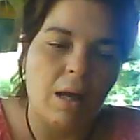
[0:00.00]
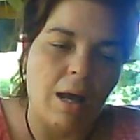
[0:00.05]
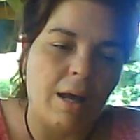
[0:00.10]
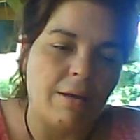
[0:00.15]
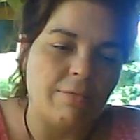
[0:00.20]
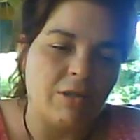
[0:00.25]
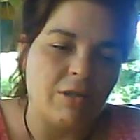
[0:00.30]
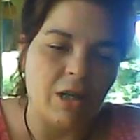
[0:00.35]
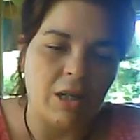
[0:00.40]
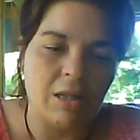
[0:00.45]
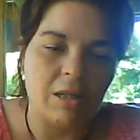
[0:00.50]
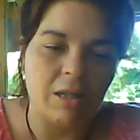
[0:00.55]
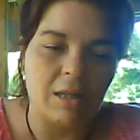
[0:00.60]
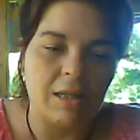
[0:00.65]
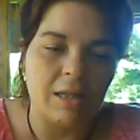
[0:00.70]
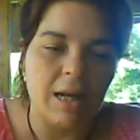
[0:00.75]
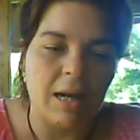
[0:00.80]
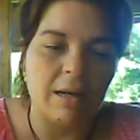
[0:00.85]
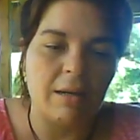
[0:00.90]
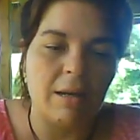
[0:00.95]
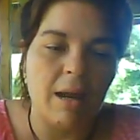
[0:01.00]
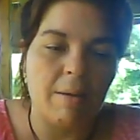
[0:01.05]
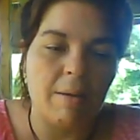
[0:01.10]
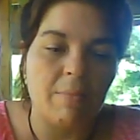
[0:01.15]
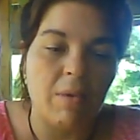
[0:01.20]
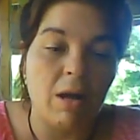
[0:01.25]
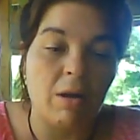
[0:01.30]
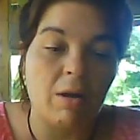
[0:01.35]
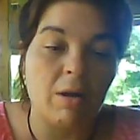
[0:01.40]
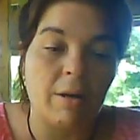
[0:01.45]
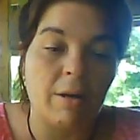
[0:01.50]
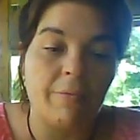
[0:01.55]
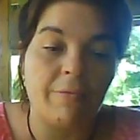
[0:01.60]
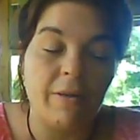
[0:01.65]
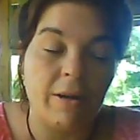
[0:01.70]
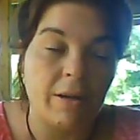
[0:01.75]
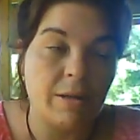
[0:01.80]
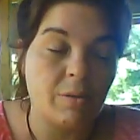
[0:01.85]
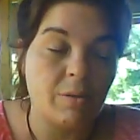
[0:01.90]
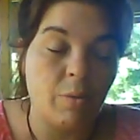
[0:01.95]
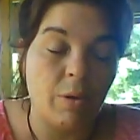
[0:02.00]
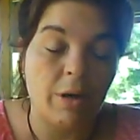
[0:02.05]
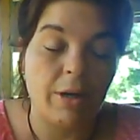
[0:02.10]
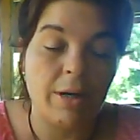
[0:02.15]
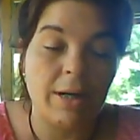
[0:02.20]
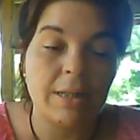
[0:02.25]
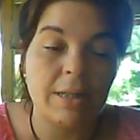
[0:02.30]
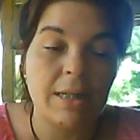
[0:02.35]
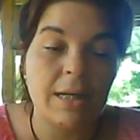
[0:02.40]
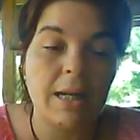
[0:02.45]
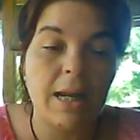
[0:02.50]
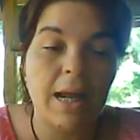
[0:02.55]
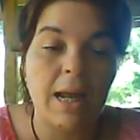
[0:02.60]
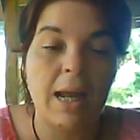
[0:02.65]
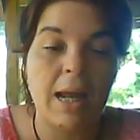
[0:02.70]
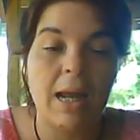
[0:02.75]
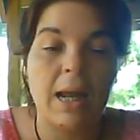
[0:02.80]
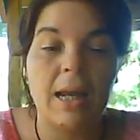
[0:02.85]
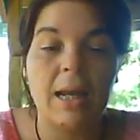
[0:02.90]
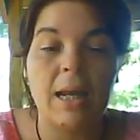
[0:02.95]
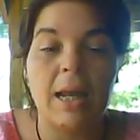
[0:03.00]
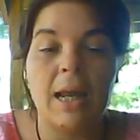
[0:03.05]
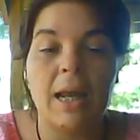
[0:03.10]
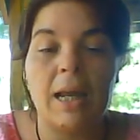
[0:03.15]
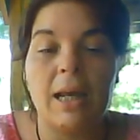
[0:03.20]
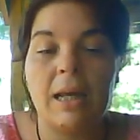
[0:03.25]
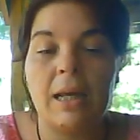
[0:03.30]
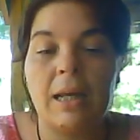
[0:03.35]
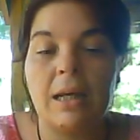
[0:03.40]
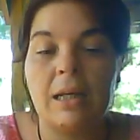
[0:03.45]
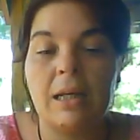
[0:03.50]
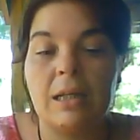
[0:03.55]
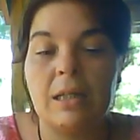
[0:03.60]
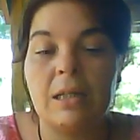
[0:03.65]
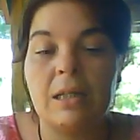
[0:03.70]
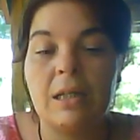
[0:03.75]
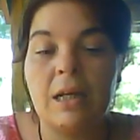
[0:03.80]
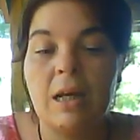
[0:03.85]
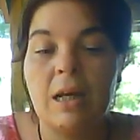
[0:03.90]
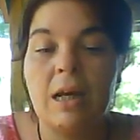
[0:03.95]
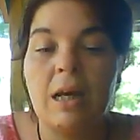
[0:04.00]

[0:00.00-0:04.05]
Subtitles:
I've just decided I'm not going to finish wearing it today, and